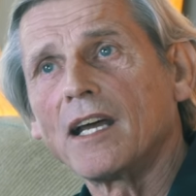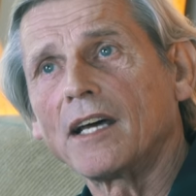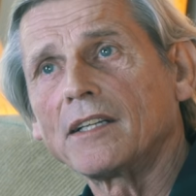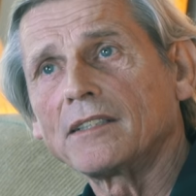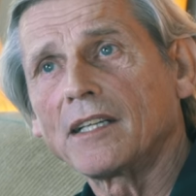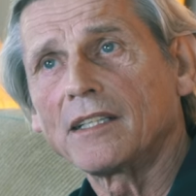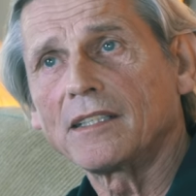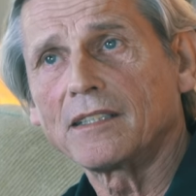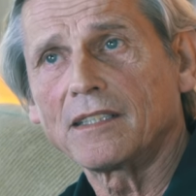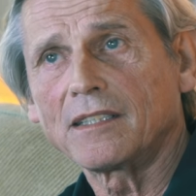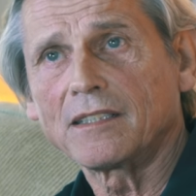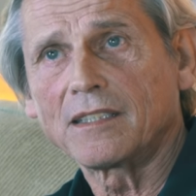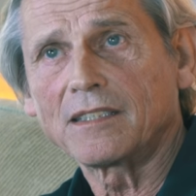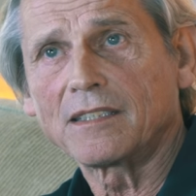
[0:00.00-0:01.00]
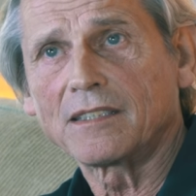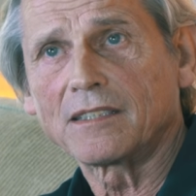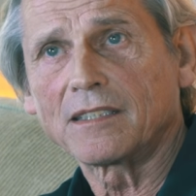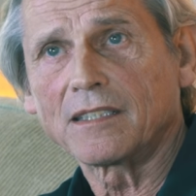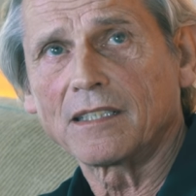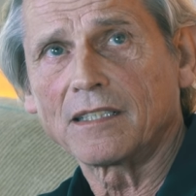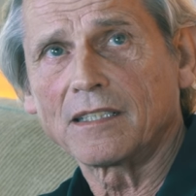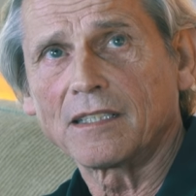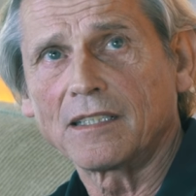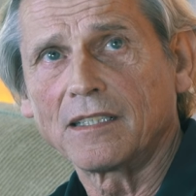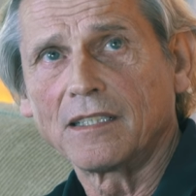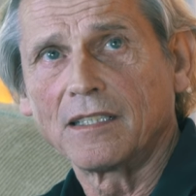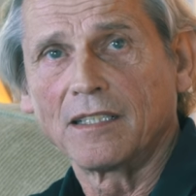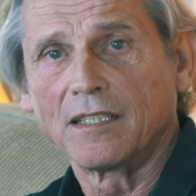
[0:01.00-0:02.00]
And then uh, this uh,
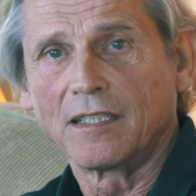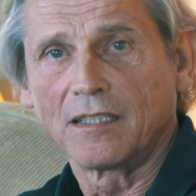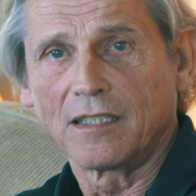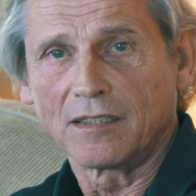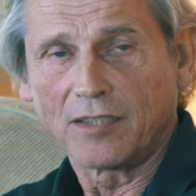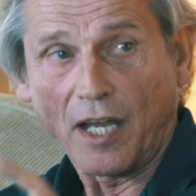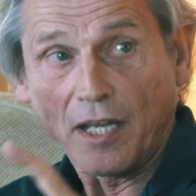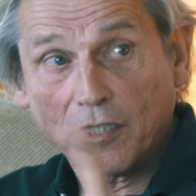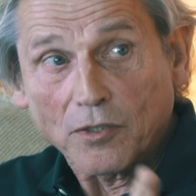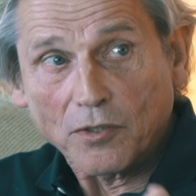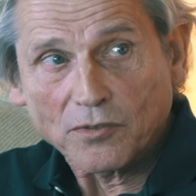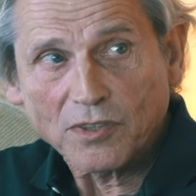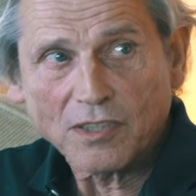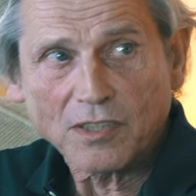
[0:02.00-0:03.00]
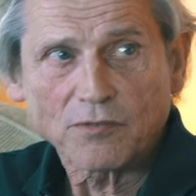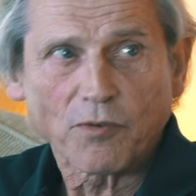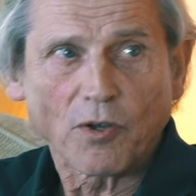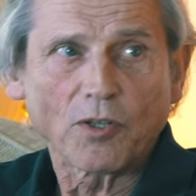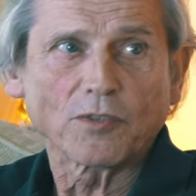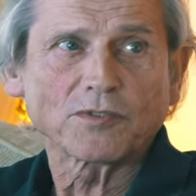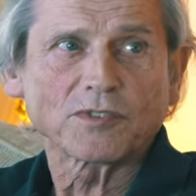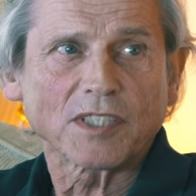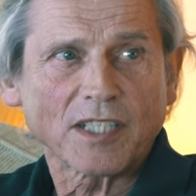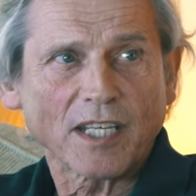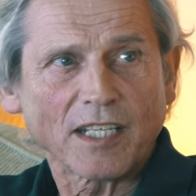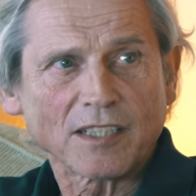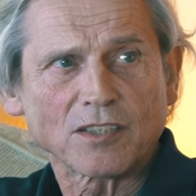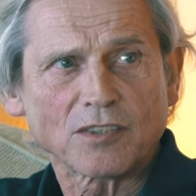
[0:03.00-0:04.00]
diagnosis follows the
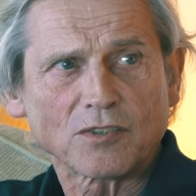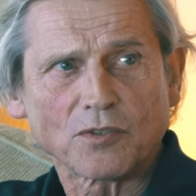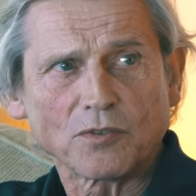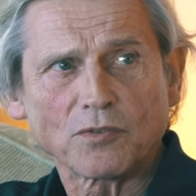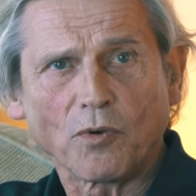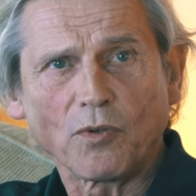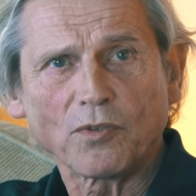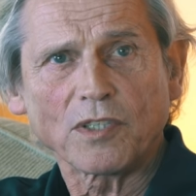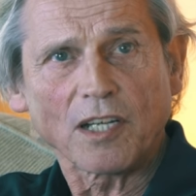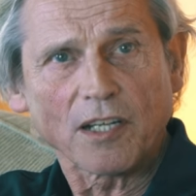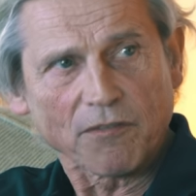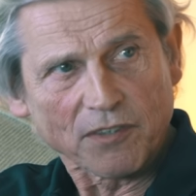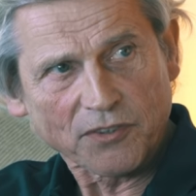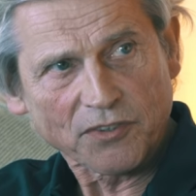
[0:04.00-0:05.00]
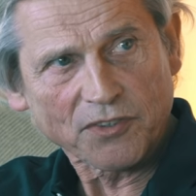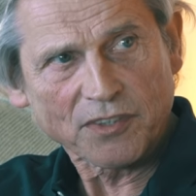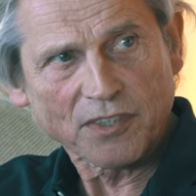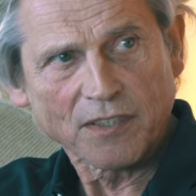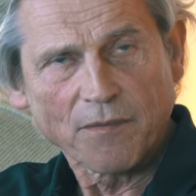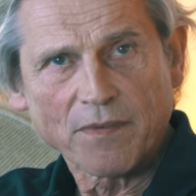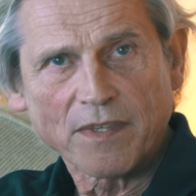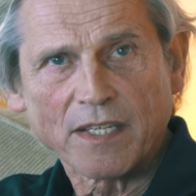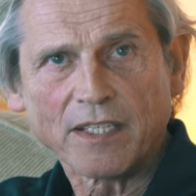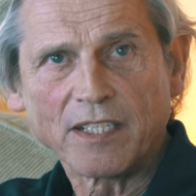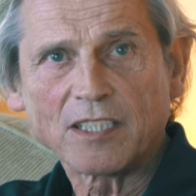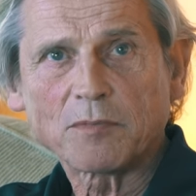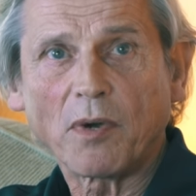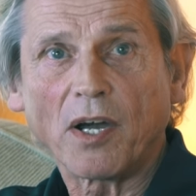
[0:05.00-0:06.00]
case through the, all the levels,
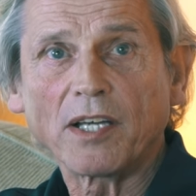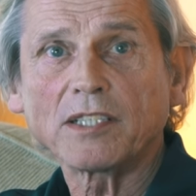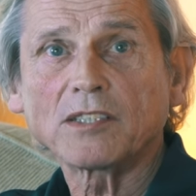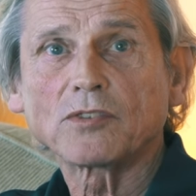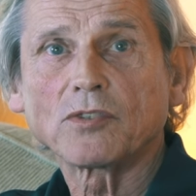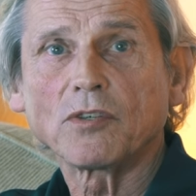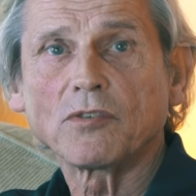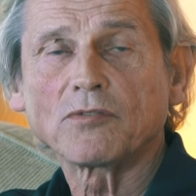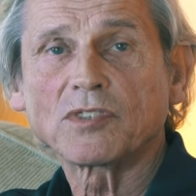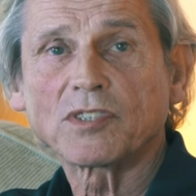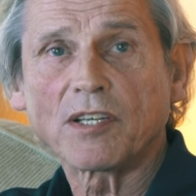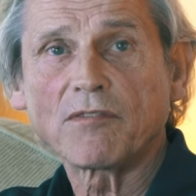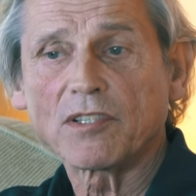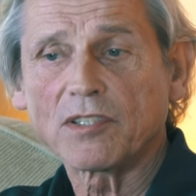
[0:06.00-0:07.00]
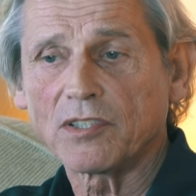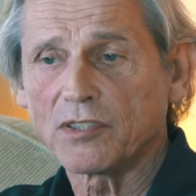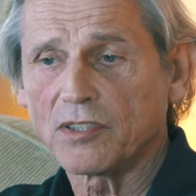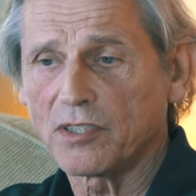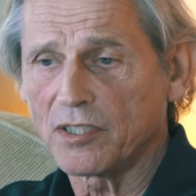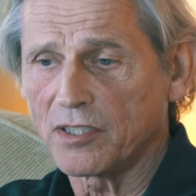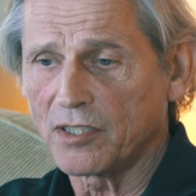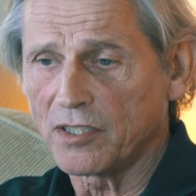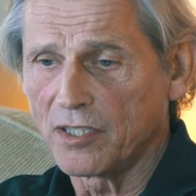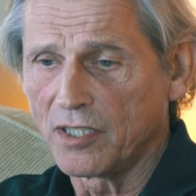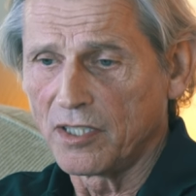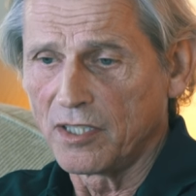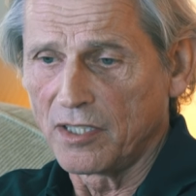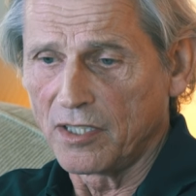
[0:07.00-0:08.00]
in spite of several,
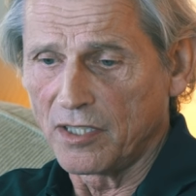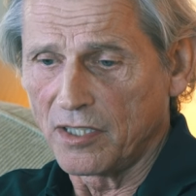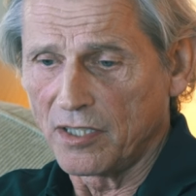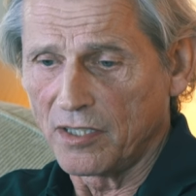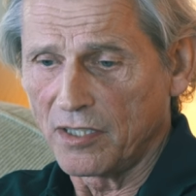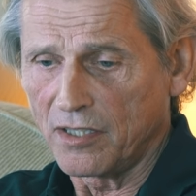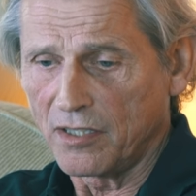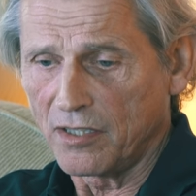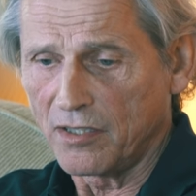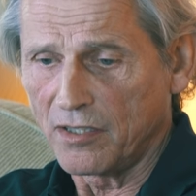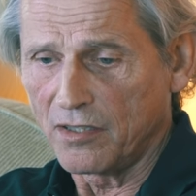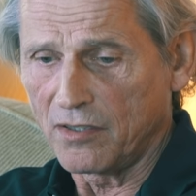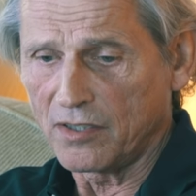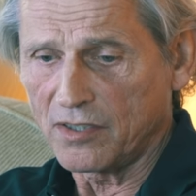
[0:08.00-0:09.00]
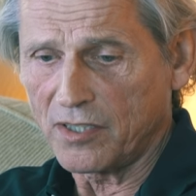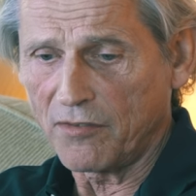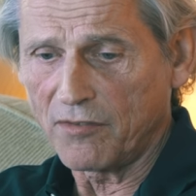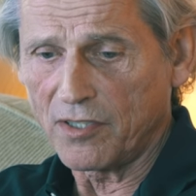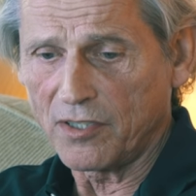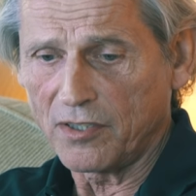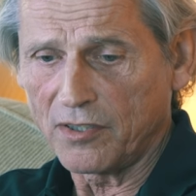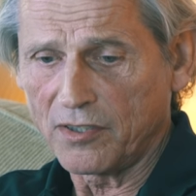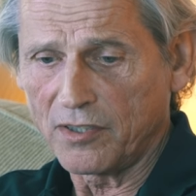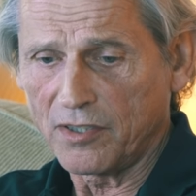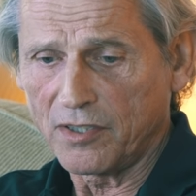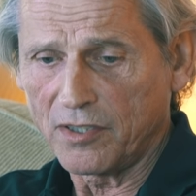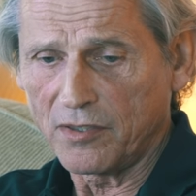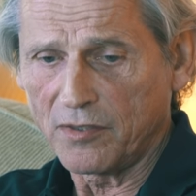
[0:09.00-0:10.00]
uh, uh,
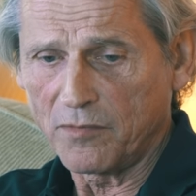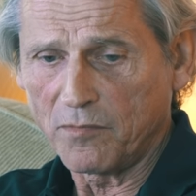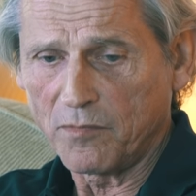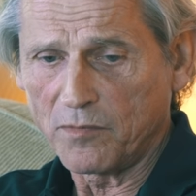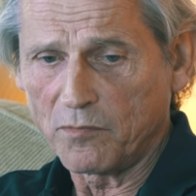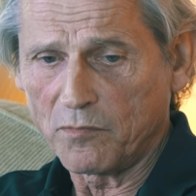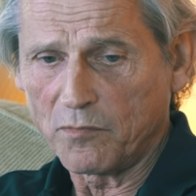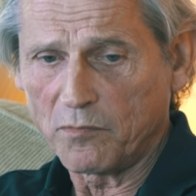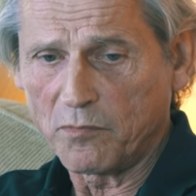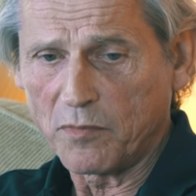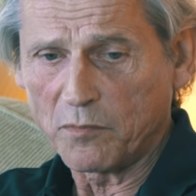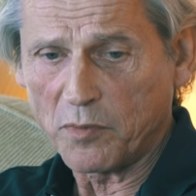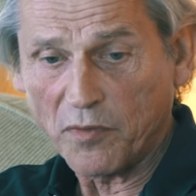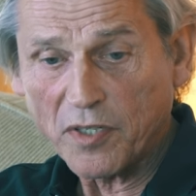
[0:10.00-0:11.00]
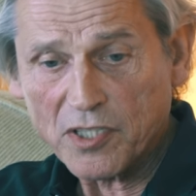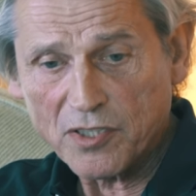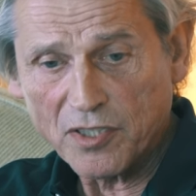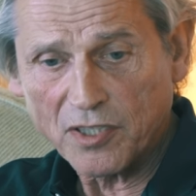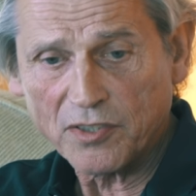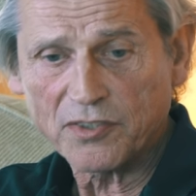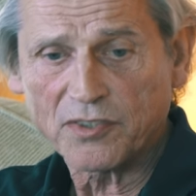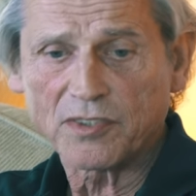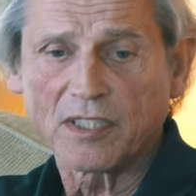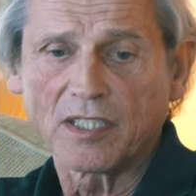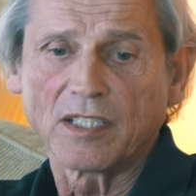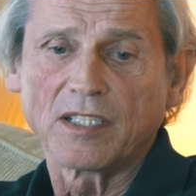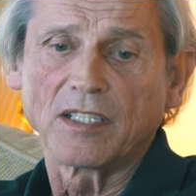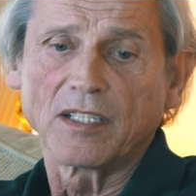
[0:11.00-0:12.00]
several um, professionals
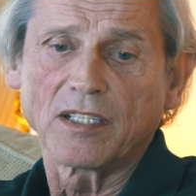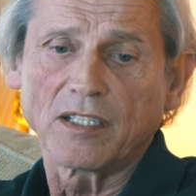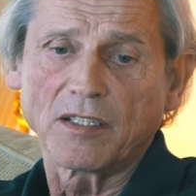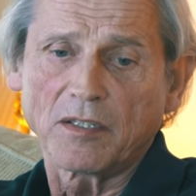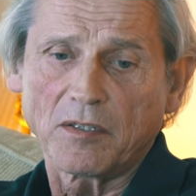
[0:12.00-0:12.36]
uh,